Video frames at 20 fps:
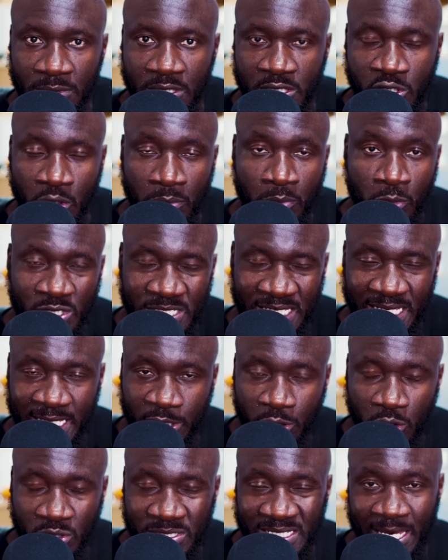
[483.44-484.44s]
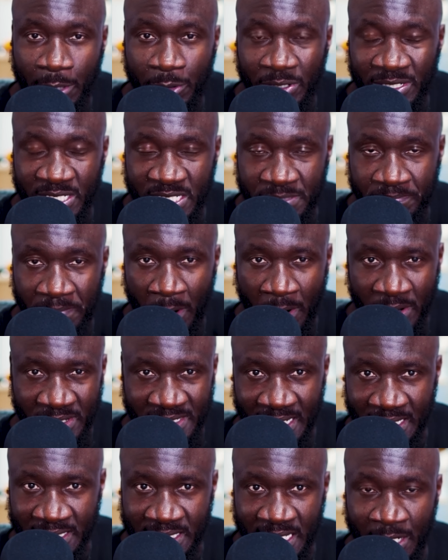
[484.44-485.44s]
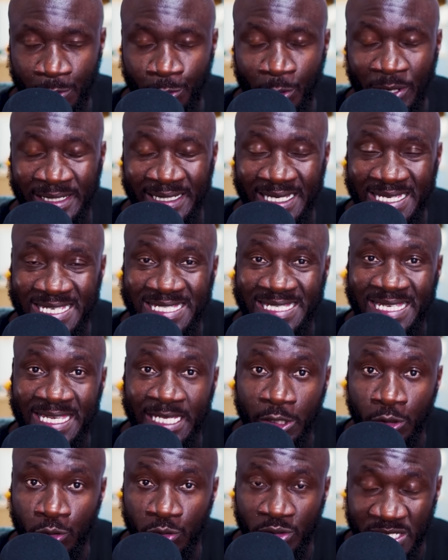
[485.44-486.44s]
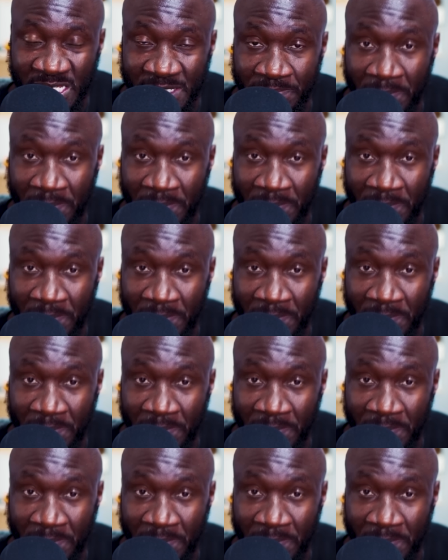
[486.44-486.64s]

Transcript: So mosquitoes carry this parasite, and when they sting you, this